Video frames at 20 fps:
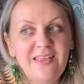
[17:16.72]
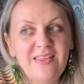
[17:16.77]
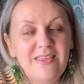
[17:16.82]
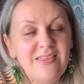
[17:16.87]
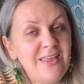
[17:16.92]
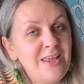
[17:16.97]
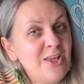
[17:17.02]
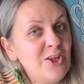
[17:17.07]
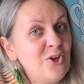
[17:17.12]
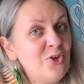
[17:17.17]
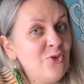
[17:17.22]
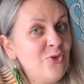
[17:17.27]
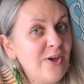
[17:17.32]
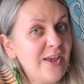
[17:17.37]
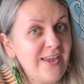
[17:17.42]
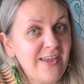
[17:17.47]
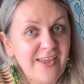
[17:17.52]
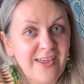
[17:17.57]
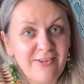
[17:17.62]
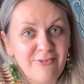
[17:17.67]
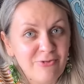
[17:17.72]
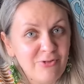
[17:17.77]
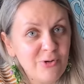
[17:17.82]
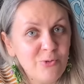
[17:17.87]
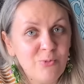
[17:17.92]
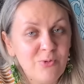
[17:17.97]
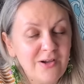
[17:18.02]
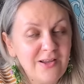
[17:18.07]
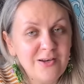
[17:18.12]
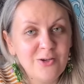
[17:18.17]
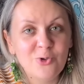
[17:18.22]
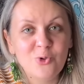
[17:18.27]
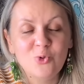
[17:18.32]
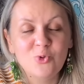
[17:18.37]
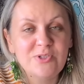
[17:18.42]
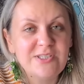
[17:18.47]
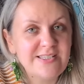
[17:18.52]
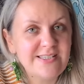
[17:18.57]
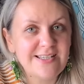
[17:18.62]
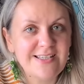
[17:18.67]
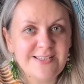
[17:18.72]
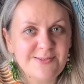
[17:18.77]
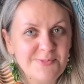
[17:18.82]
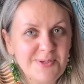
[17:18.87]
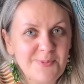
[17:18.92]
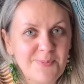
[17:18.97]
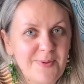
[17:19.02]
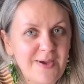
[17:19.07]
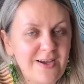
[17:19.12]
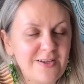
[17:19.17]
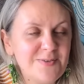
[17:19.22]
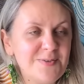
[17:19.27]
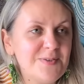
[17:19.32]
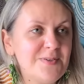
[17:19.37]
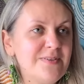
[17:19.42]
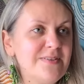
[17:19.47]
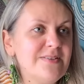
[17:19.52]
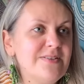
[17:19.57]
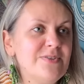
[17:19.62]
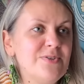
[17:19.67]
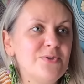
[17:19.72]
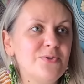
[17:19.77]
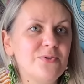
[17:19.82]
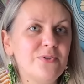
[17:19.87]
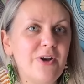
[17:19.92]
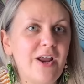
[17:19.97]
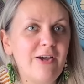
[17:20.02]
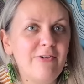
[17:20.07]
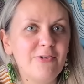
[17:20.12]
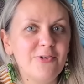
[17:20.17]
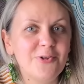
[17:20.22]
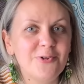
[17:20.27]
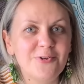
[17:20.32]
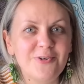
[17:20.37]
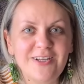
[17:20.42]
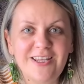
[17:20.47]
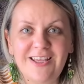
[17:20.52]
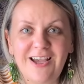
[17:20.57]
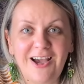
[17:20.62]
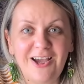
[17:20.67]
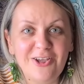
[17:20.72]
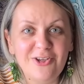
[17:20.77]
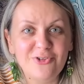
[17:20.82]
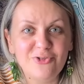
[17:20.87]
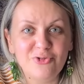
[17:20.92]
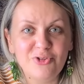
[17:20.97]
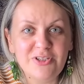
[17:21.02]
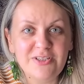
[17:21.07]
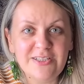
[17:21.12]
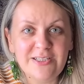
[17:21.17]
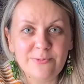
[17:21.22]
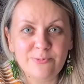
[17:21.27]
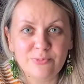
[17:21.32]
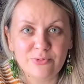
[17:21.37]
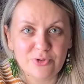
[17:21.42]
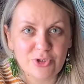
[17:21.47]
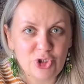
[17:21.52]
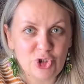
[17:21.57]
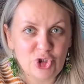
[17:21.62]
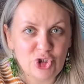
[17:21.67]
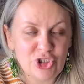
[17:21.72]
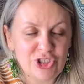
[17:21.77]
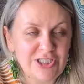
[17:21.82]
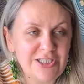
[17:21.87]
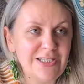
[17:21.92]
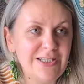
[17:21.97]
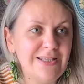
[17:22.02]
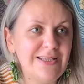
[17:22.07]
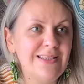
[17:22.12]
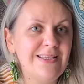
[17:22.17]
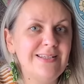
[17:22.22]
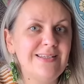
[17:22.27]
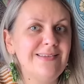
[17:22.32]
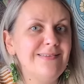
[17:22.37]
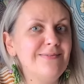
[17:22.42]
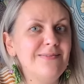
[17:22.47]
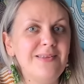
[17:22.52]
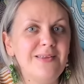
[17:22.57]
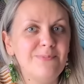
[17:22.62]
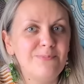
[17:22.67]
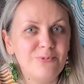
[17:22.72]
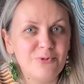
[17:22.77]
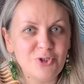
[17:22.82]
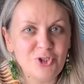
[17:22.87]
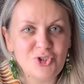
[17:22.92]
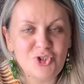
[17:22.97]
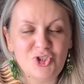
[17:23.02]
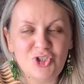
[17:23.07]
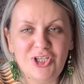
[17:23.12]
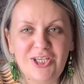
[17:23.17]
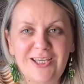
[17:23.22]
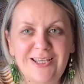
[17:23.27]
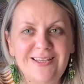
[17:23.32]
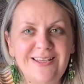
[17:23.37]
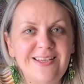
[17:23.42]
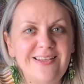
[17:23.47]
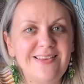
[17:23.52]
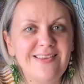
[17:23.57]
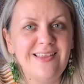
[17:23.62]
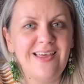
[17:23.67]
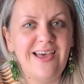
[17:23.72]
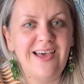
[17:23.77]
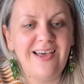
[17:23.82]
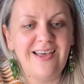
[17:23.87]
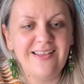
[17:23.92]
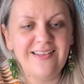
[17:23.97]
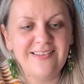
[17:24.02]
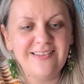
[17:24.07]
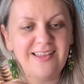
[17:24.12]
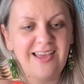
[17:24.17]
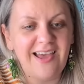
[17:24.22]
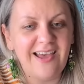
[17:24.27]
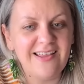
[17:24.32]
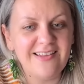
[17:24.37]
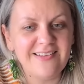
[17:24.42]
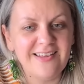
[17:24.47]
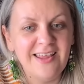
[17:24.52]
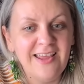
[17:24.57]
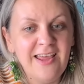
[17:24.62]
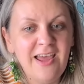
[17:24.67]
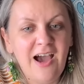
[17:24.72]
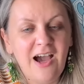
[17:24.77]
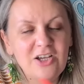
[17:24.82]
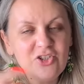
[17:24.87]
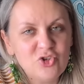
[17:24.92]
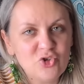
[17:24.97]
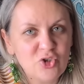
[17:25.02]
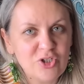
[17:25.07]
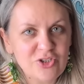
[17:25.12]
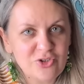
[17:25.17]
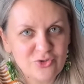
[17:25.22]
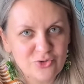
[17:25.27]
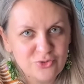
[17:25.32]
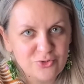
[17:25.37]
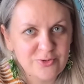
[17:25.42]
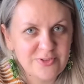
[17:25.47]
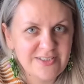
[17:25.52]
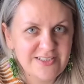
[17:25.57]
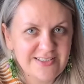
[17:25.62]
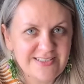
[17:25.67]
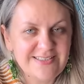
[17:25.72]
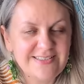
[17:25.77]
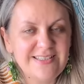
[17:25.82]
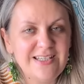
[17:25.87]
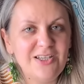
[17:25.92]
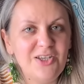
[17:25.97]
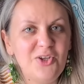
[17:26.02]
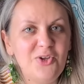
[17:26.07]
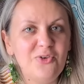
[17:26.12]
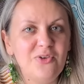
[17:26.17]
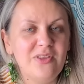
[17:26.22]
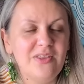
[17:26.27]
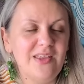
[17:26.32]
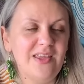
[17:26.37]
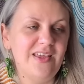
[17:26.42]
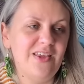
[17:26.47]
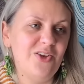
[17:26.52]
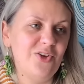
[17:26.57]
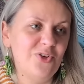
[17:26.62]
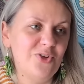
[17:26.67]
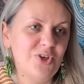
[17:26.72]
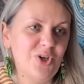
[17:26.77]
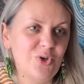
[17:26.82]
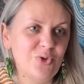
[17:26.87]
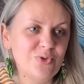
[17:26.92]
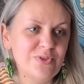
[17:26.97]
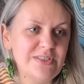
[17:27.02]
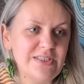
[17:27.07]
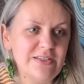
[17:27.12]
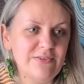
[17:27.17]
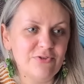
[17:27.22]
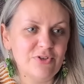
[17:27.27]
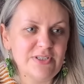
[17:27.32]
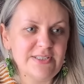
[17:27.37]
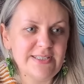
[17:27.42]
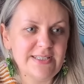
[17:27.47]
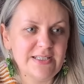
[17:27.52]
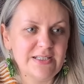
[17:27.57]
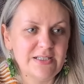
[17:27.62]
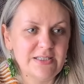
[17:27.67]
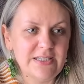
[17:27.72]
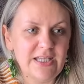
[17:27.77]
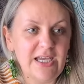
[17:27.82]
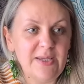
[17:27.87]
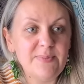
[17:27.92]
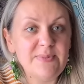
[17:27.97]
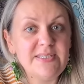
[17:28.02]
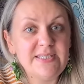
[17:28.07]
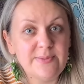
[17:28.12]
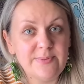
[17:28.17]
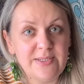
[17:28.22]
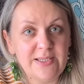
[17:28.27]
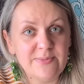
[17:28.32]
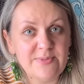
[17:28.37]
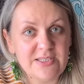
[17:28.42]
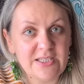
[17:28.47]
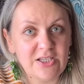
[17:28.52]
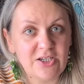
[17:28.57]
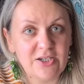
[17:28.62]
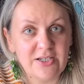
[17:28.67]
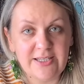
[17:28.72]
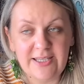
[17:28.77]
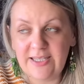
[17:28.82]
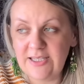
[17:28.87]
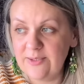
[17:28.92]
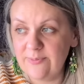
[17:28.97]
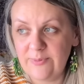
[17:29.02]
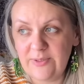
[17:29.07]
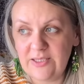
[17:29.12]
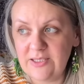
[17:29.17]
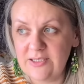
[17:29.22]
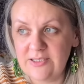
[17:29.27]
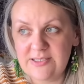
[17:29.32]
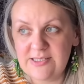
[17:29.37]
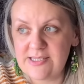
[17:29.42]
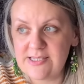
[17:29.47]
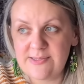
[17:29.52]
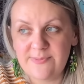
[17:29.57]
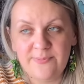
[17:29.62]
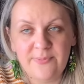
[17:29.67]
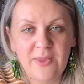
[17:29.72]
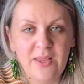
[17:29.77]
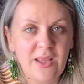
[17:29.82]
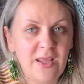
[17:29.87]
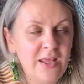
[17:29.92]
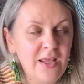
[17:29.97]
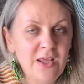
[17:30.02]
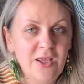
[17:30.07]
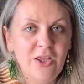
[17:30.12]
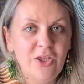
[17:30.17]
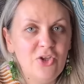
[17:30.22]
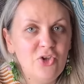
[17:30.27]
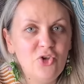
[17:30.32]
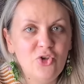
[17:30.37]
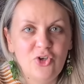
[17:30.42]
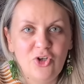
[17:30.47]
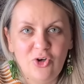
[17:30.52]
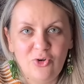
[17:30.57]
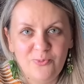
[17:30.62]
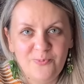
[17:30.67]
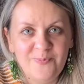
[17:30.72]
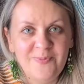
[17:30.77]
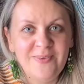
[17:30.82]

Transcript: thank you everyone who sends me patterns through Ravelry. I really appreciate it, and I try to send you thank you notes every single time. Sometimes they are late because you know